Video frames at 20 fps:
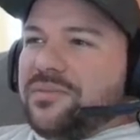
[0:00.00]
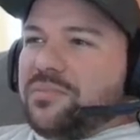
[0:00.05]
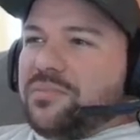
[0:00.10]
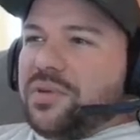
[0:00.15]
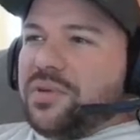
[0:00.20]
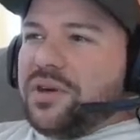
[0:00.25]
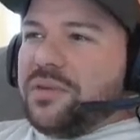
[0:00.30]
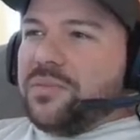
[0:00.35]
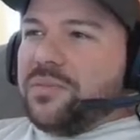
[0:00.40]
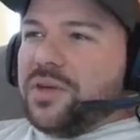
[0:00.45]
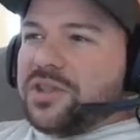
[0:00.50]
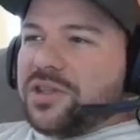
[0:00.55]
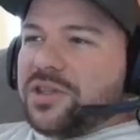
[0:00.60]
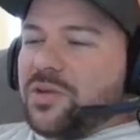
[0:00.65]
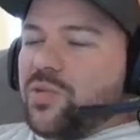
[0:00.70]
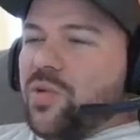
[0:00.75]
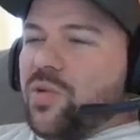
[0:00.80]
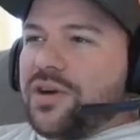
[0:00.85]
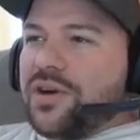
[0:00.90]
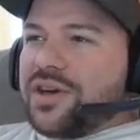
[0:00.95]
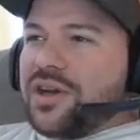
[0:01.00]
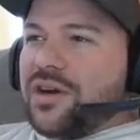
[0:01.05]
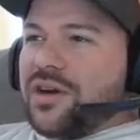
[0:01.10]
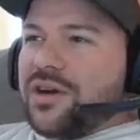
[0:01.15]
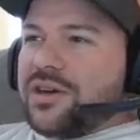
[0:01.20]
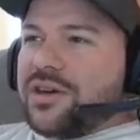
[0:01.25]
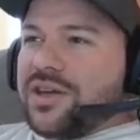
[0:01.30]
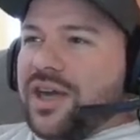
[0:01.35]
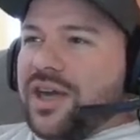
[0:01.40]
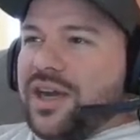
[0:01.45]
pretty much a 1
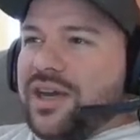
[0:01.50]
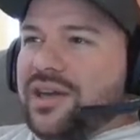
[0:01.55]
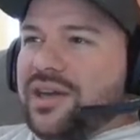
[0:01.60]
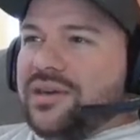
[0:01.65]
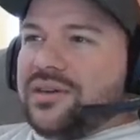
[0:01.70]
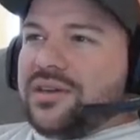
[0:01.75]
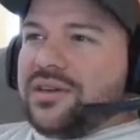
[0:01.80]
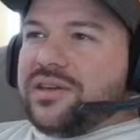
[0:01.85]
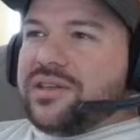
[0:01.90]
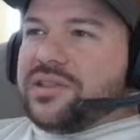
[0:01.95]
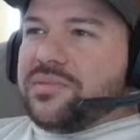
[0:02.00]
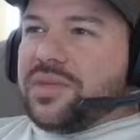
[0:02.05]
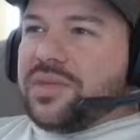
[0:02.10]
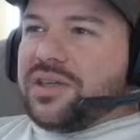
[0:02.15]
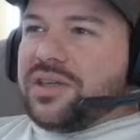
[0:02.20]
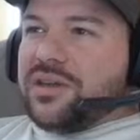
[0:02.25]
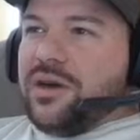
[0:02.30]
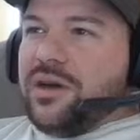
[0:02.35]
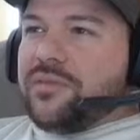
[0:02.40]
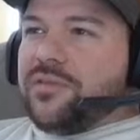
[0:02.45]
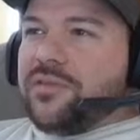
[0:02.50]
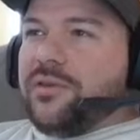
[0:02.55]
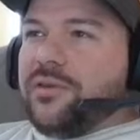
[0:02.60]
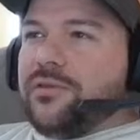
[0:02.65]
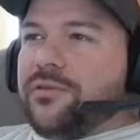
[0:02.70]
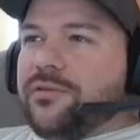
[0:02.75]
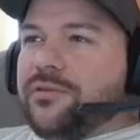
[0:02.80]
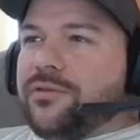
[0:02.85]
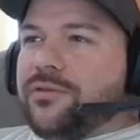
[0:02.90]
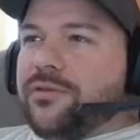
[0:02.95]
yard gain because McDuffie
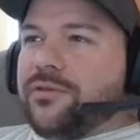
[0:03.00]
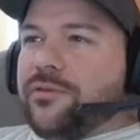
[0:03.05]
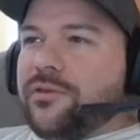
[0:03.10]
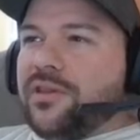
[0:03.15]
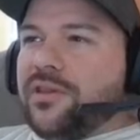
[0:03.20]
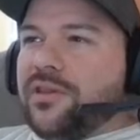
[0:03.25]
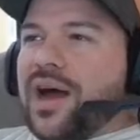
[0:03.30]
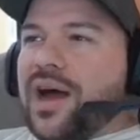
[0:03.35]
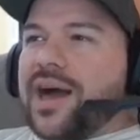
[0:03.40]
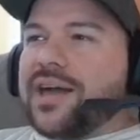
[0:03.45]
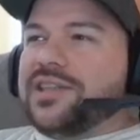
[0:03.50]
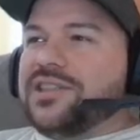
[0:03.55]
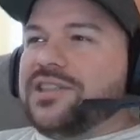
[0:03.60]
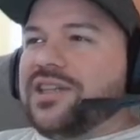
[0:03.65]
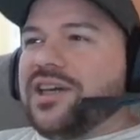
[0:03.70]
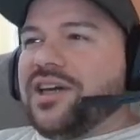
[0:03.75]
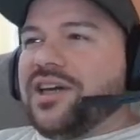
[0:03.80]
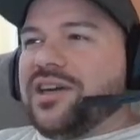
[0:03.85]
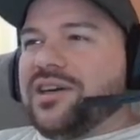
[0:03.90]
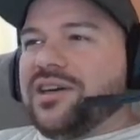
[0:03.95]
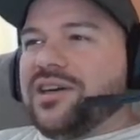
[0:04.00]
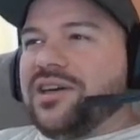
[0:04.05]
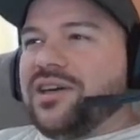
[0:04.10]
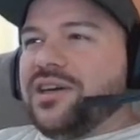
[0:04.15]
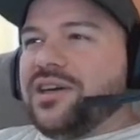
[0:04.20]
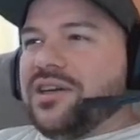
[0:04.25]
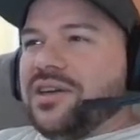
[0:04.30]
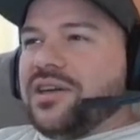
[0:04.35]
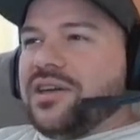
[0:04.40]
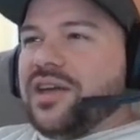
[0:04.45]
flies in
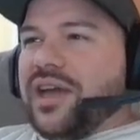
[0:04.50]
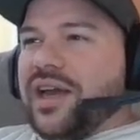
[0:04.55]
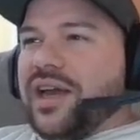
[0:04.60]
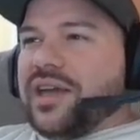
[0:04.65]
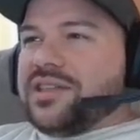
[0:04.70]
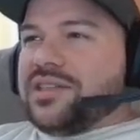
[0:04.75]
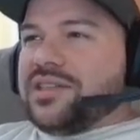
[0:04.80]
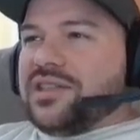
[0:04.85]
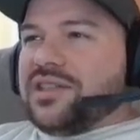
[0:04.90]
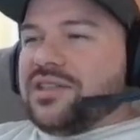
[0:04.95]
as the